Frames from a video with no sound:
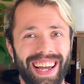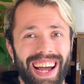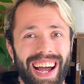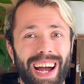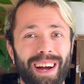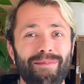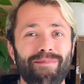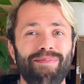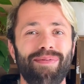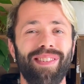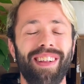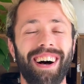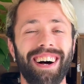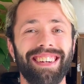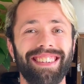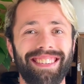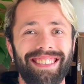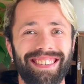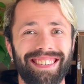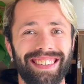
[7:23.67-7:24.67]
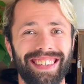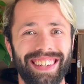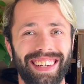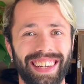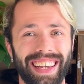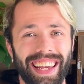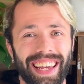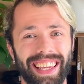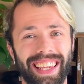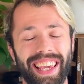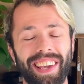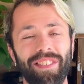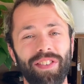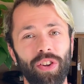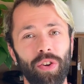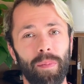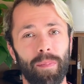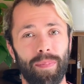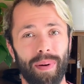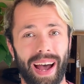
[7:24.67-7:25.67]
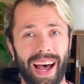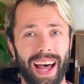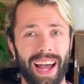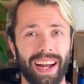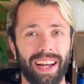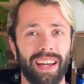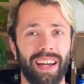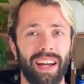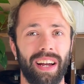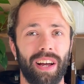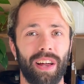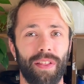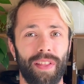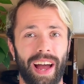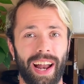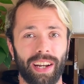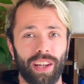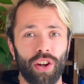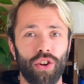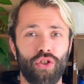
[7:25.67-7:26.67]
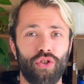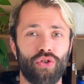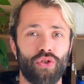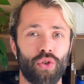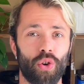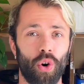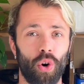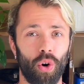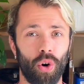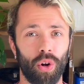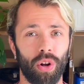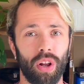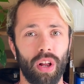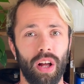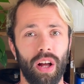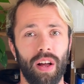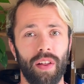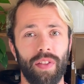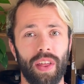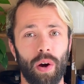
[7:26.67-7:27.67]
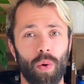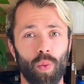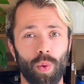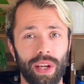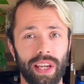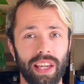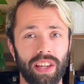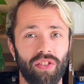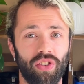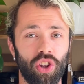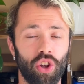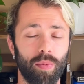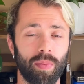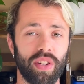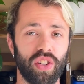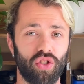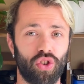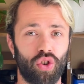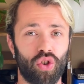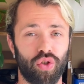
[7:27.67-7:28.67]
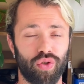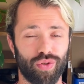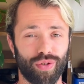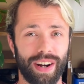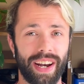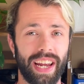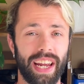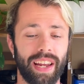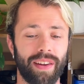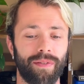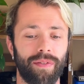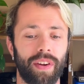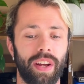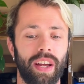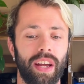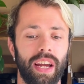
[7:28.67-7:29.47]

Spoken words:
And plus, it gives you back that control that we as humans crave